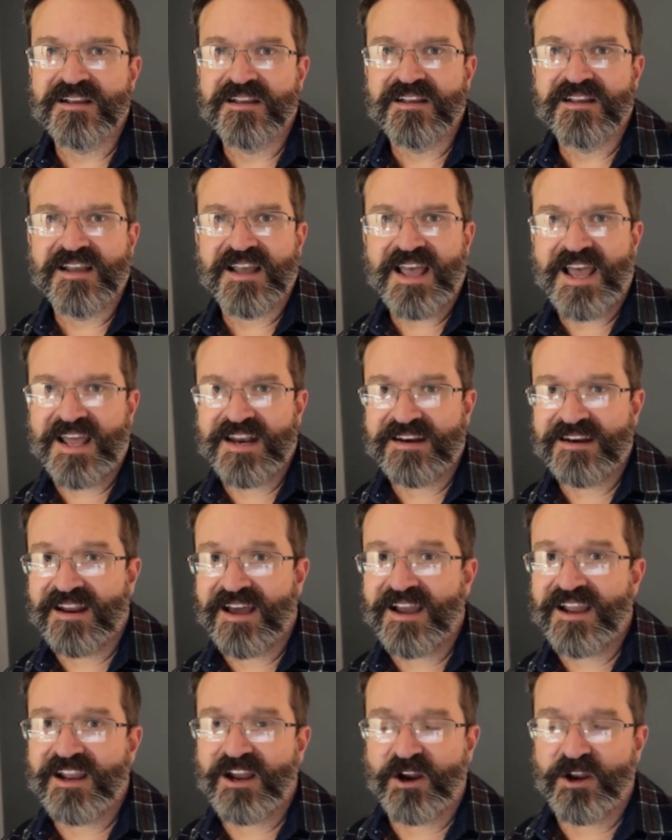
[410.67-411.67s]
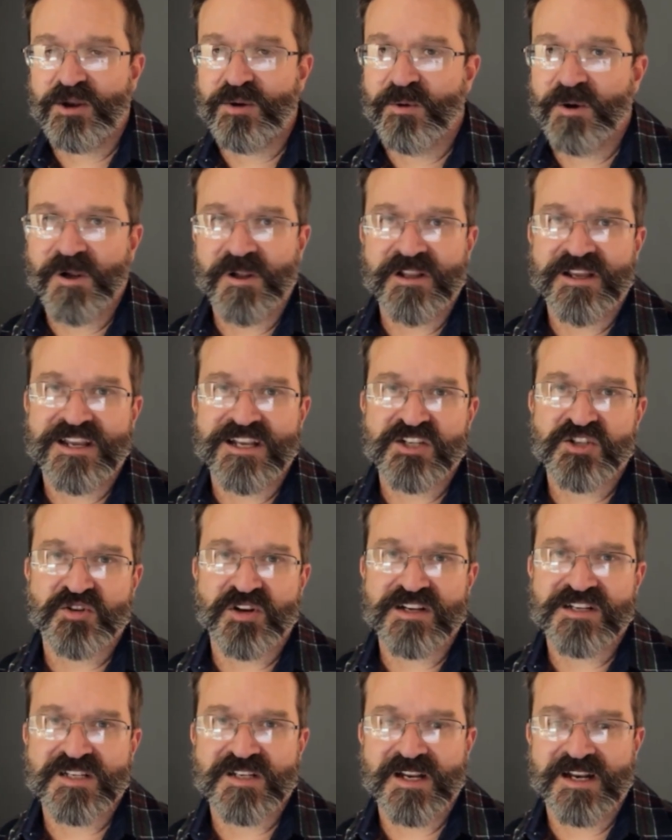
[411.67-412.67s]
at night? Are you really
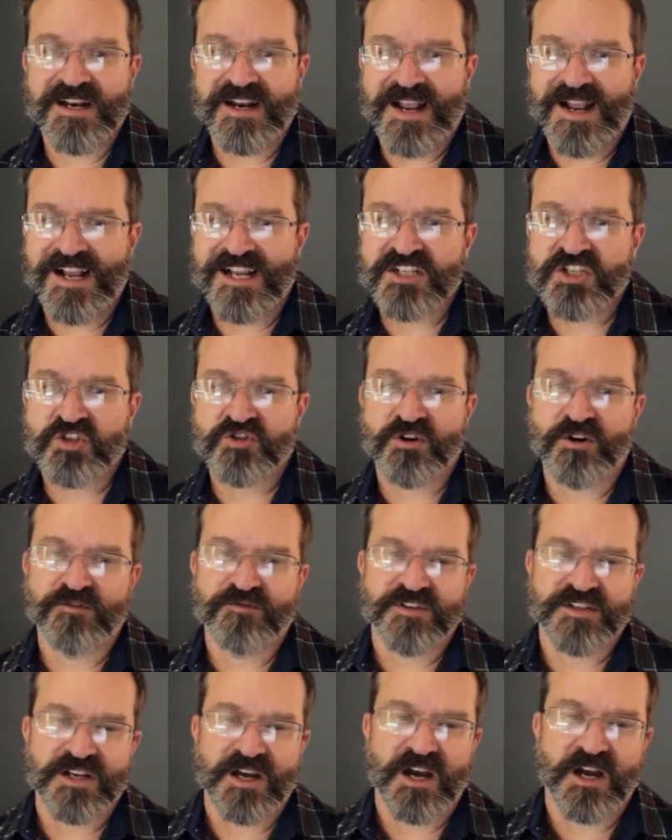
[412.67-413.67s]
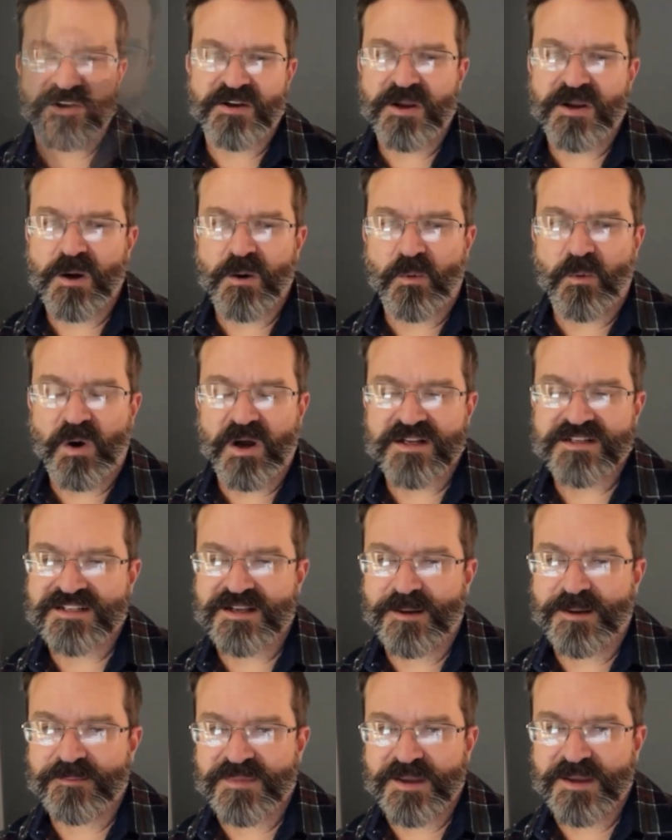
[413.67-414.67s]
interested in astrophotography? You're going to want
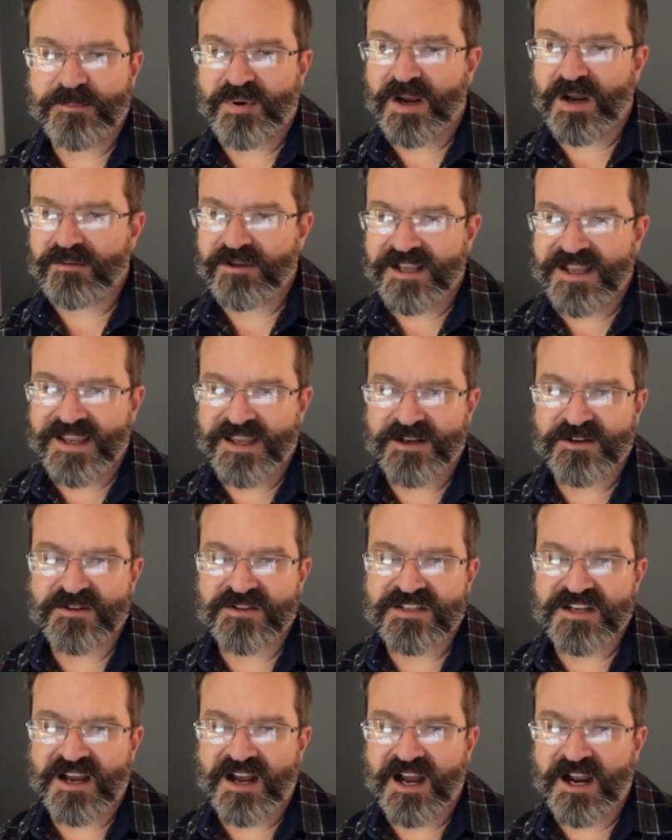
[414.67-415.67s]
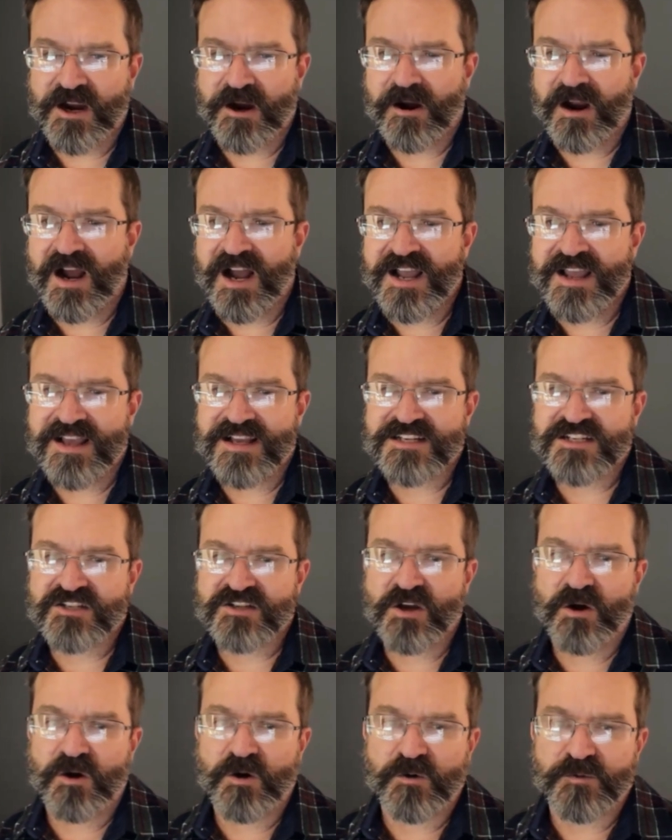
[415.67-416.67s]
something that probably handles a higher
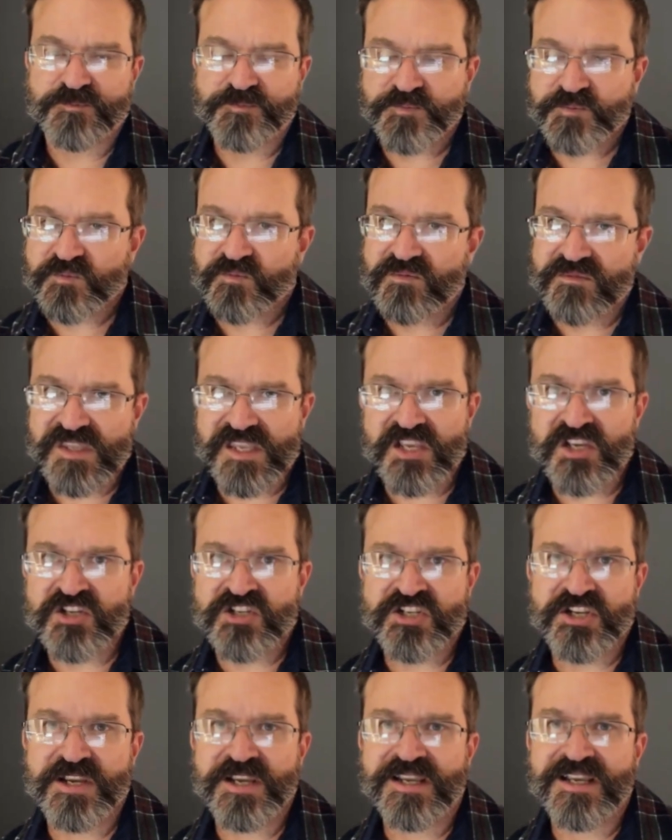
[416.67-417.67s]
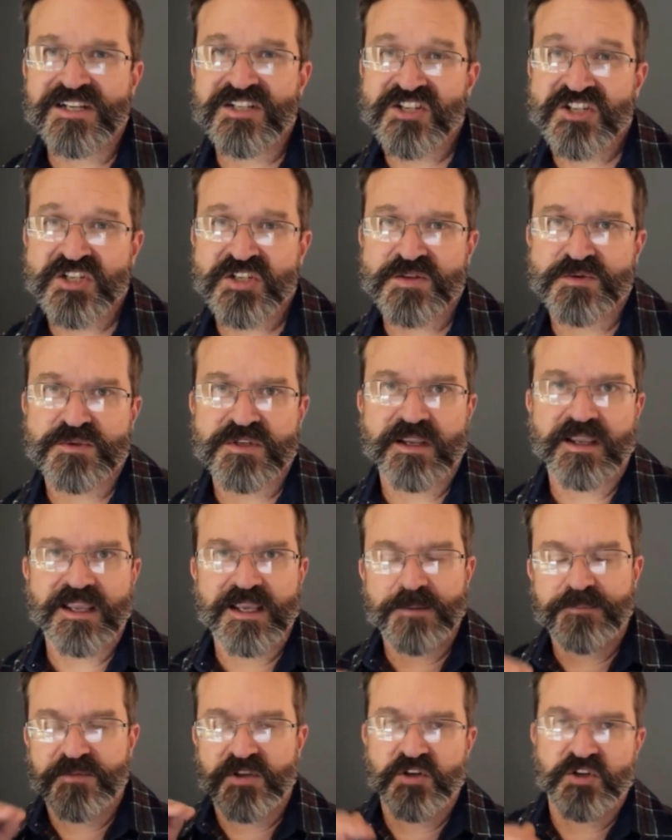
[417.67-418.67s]
ISO so you can
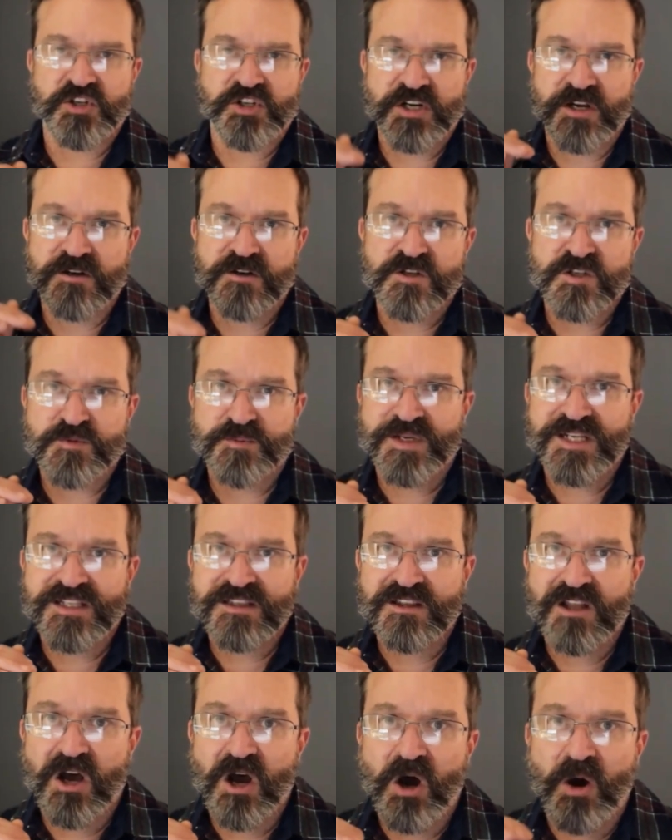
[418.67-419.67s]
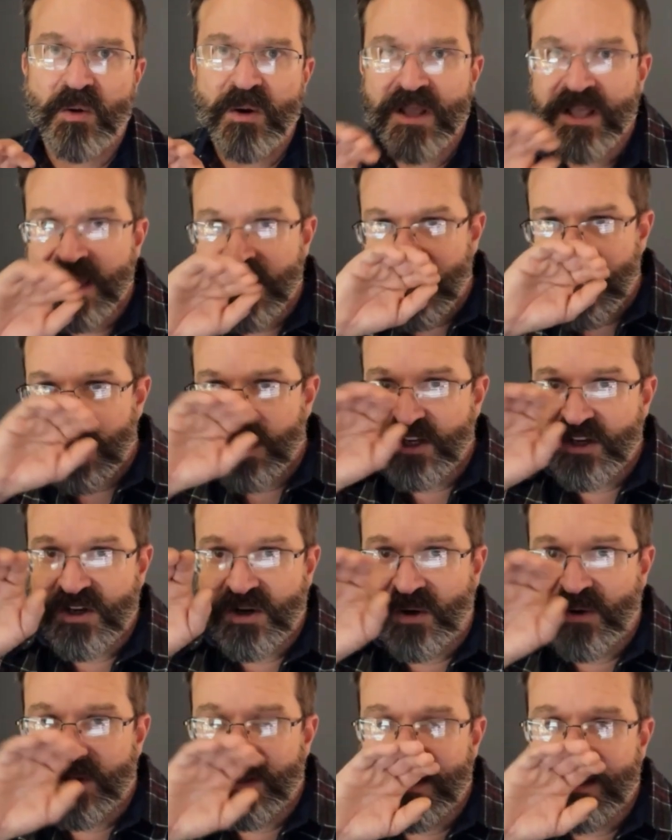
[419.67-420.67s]
keep your shutter speed low and you
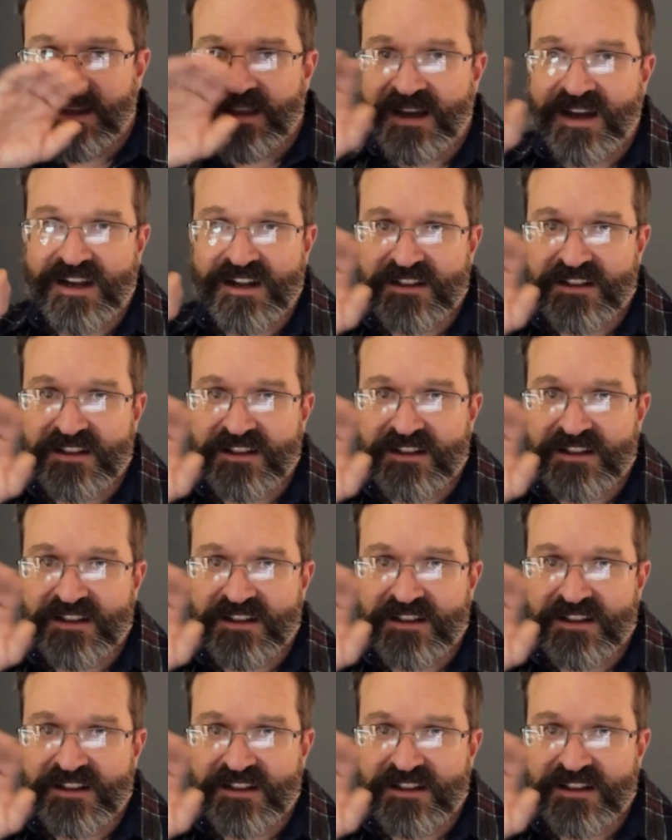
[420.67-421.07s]
don't get kind of the